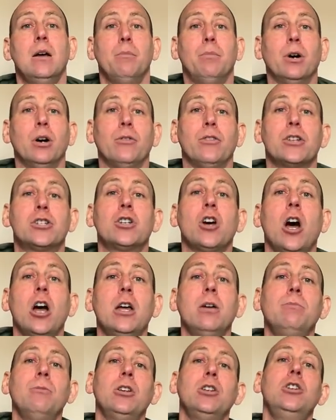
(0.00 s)
but the
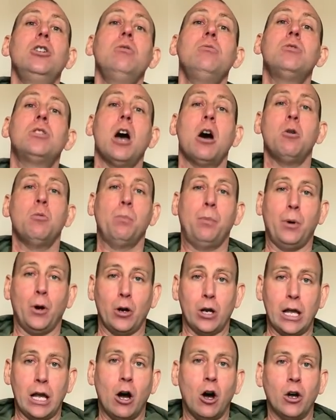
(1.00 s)
time that you don't
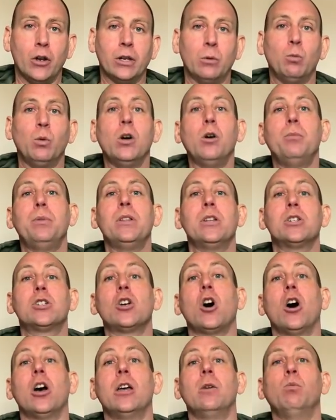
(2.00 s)
put it on will be the
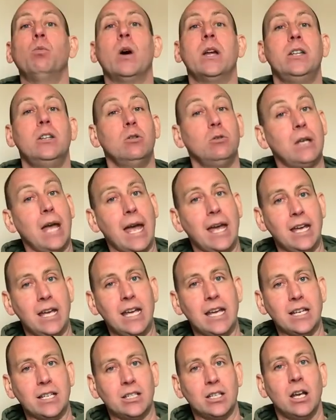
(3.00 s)
time when you get
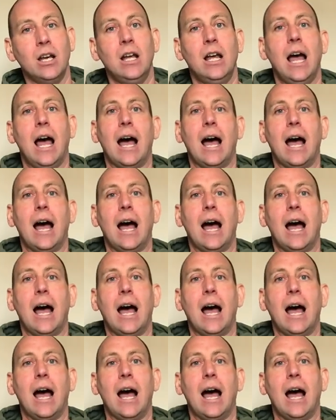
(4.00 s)
hit.